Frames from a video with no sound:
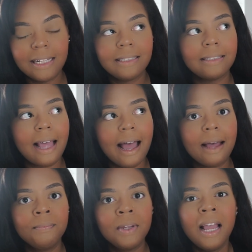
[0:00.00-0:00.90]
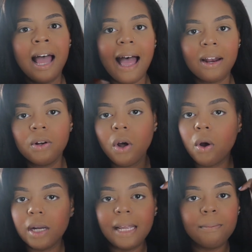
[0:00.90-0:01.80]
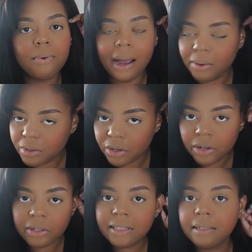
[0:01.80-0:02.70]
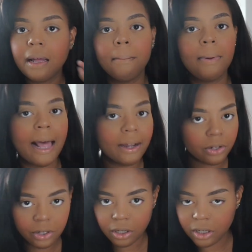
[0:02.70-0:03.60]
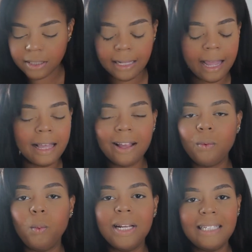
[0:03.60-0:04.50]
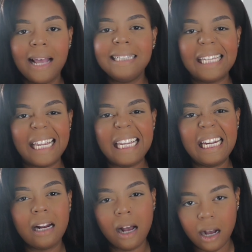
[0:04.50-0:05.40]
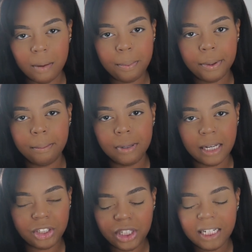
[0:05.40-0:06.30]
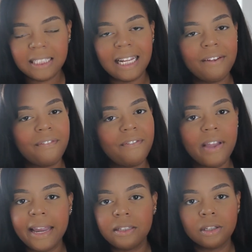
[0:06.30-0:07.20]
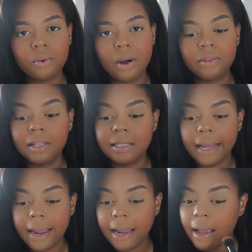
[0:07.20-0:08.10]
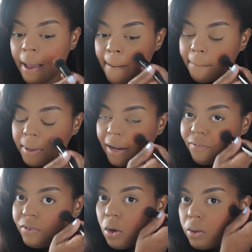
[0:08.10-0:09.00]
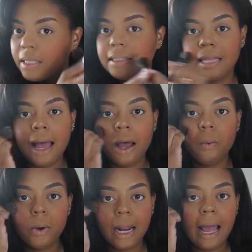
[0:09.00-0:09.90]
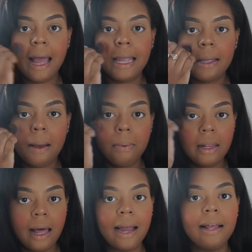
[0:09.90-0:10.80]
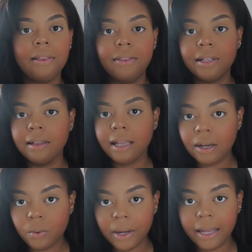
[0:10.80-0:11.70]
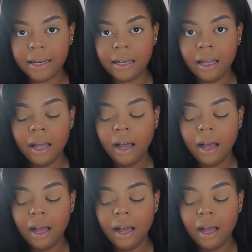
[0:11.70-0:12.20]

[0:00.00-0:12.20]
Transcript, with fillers: is that, I don't know, in brown girls, black girls, like, we tend to eat up blushes. It fades throughout the day, but I've noticed that when I apply the liquid,